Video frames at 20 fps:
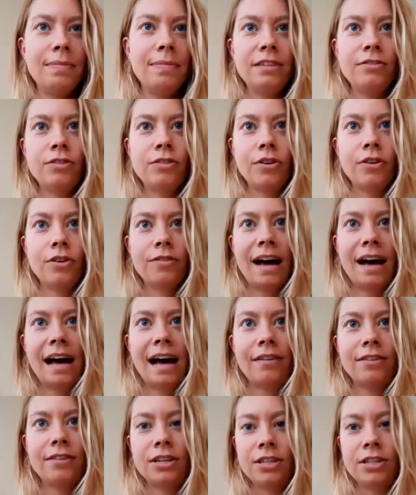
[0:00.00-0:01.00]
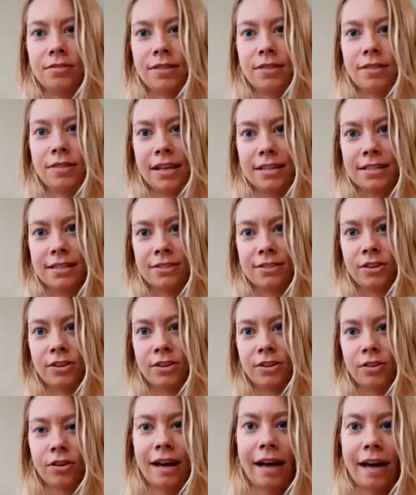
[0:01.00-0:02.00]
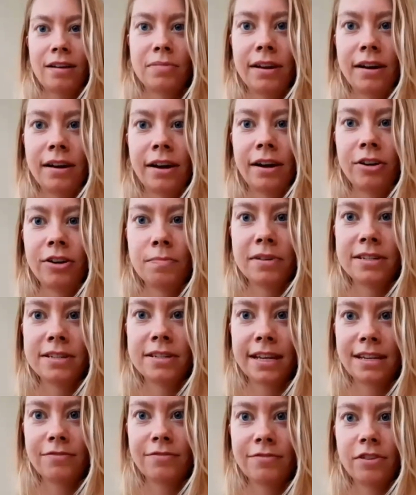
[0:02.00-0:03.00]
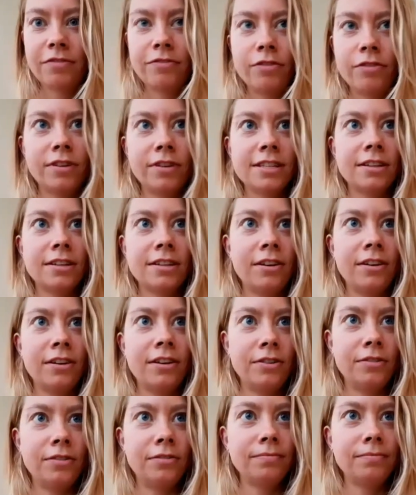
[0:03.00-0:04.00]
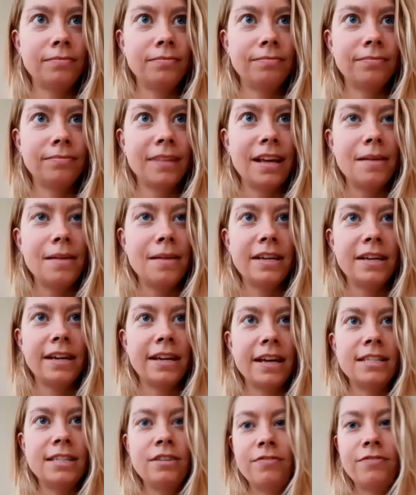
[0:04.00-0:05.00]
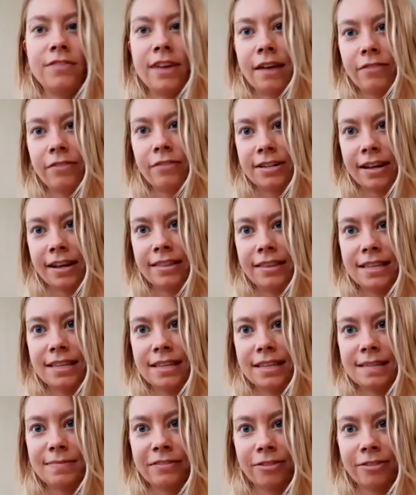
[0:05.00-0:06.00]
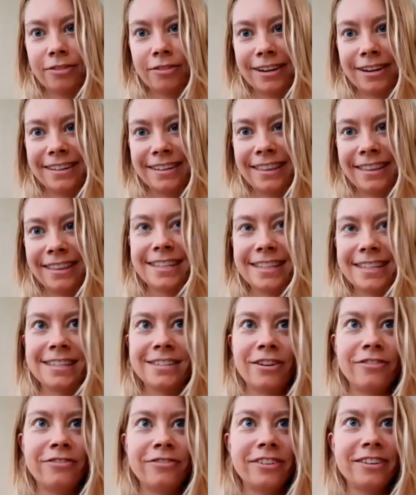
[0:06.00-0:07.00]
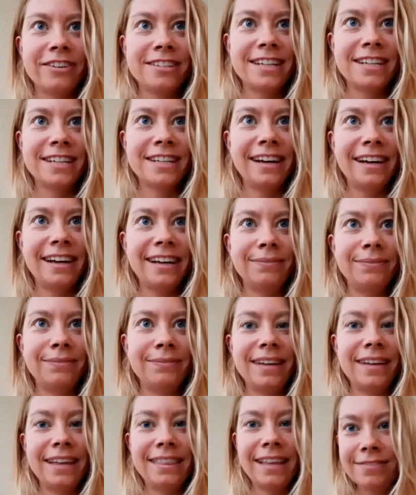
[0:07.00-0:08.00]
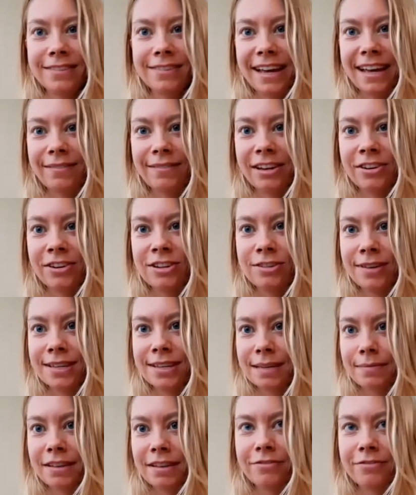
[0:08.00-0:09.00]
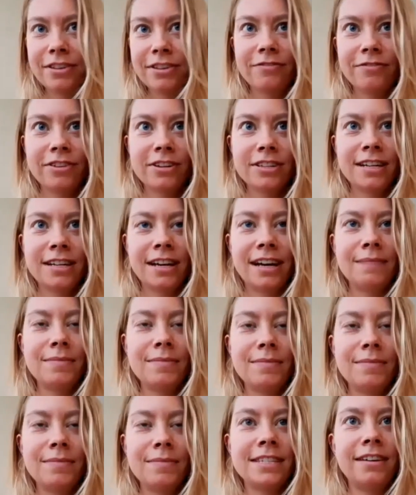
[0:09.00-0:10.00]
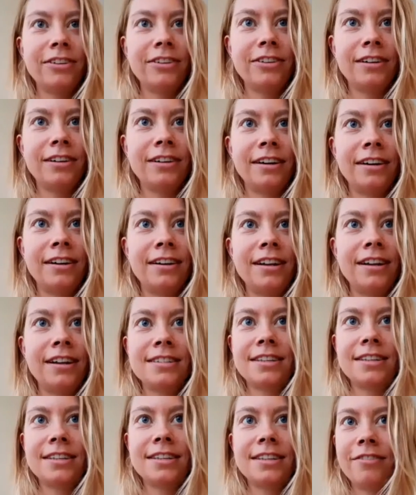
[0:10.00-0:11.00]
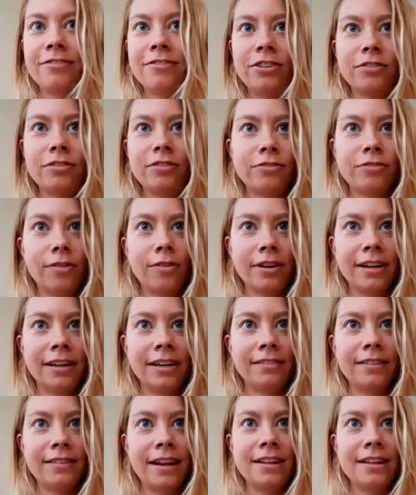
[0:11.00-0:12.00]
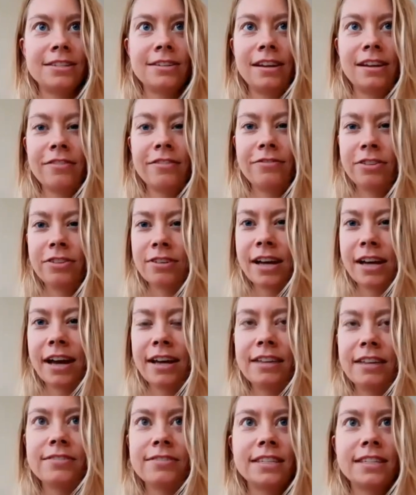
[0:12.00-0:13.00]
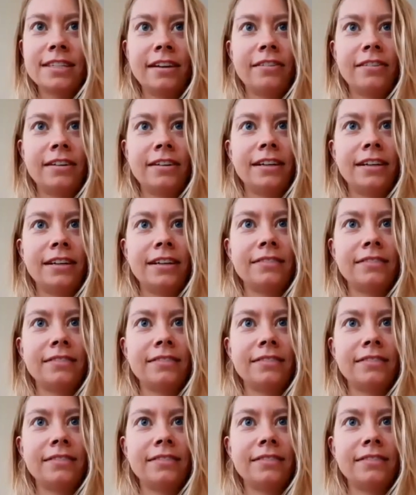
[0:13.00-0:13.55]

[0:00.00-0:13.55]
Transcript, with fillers: you don't know how to do this. You don't know how to put 100% of your focus on you because you've never done this before. This is your first time. And that's okay. When you're doing something for the first time, it's going to feel hard and it's going to feel foreign and it's going to feel kind of scary.